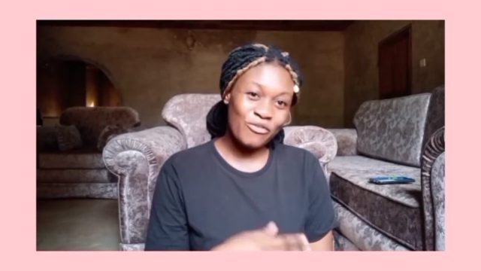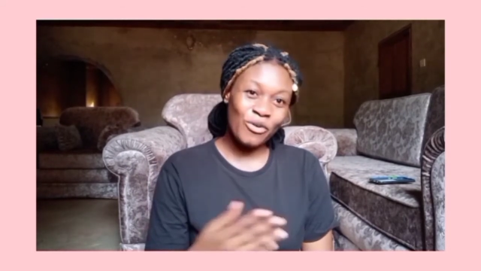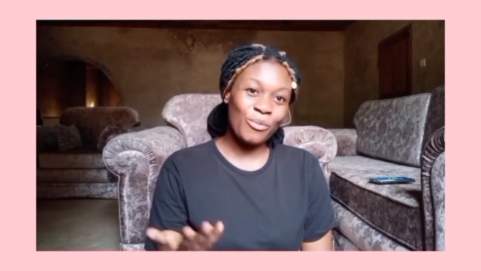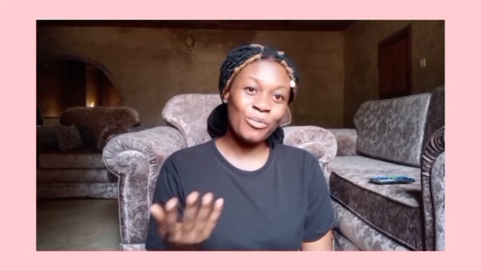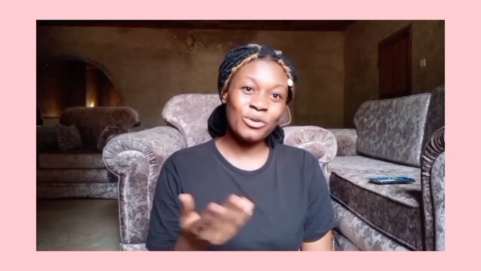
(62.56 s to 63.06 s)

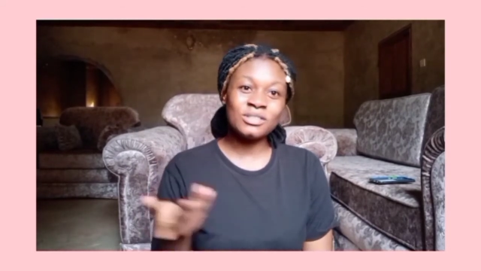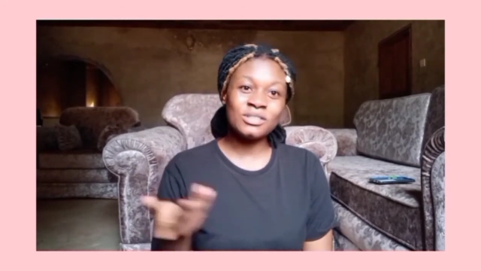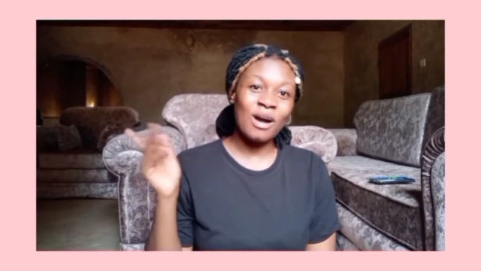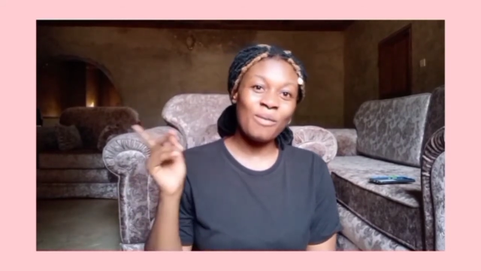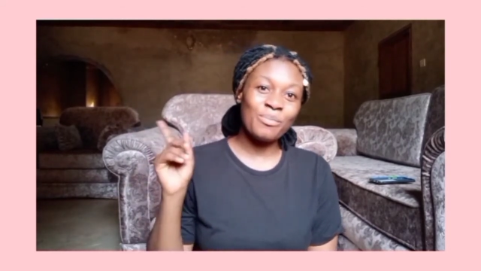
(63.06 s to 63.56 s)
From
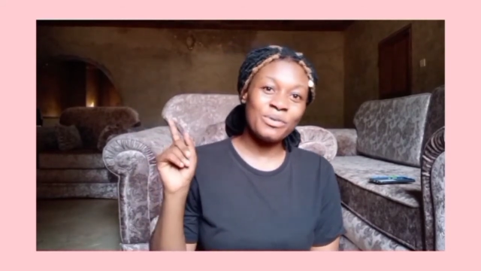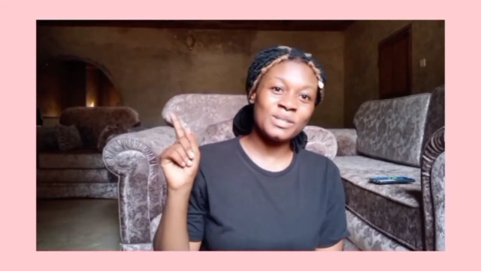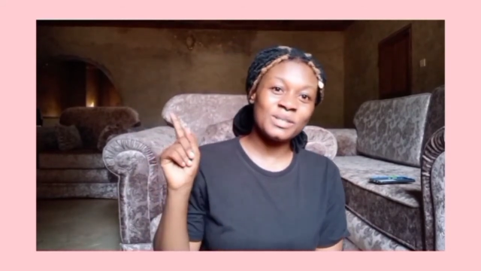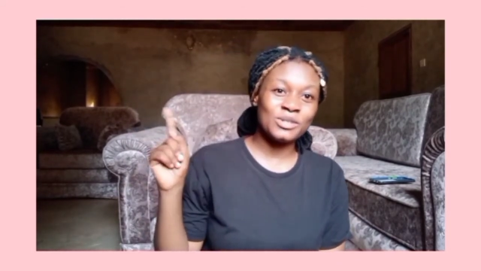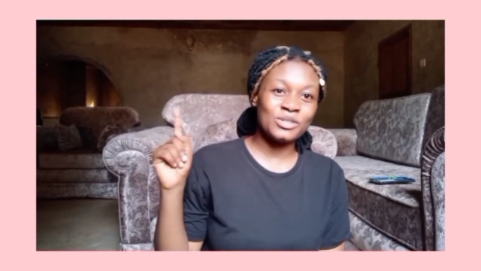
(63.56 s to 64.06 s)
one, I'll put
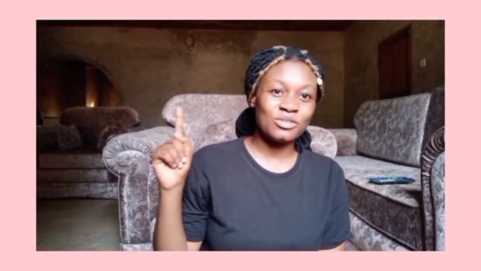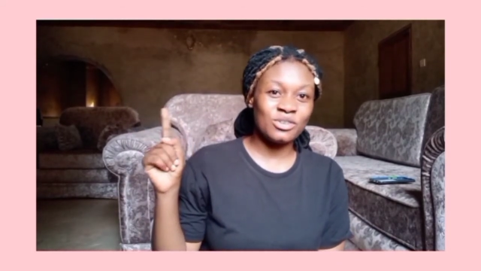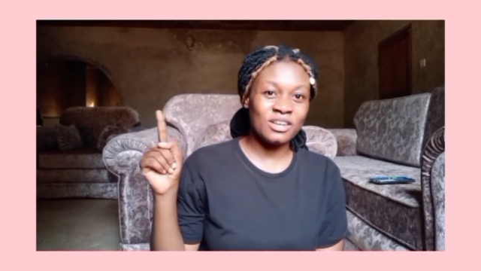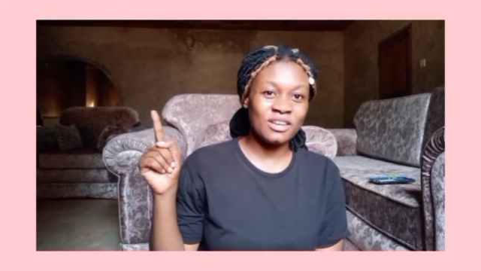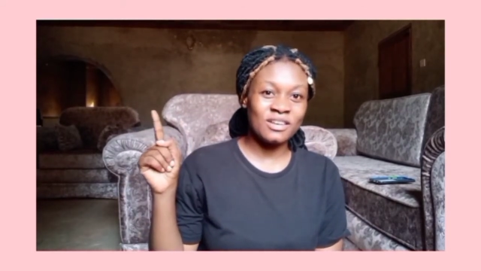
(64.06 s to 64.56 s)
his
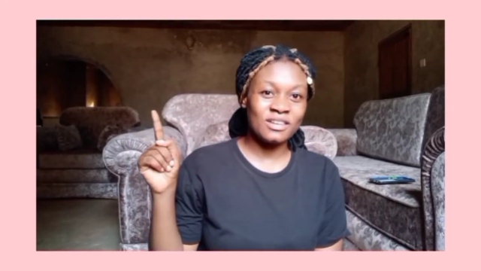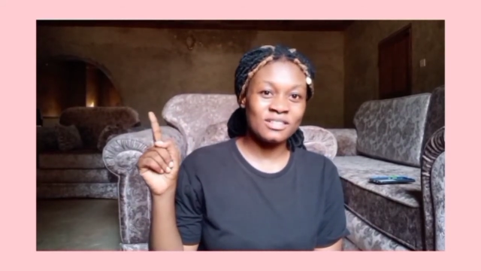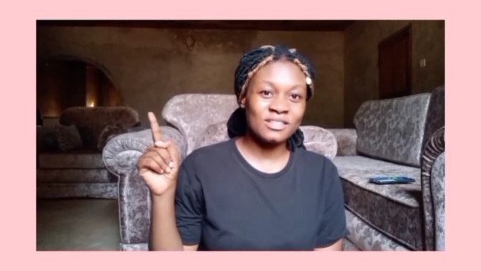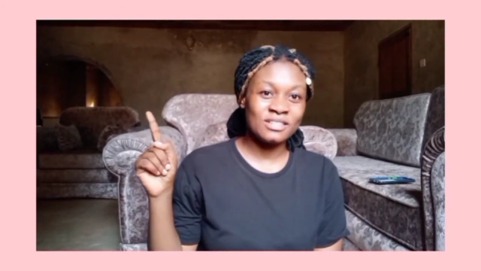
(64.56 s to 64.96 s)
picture here.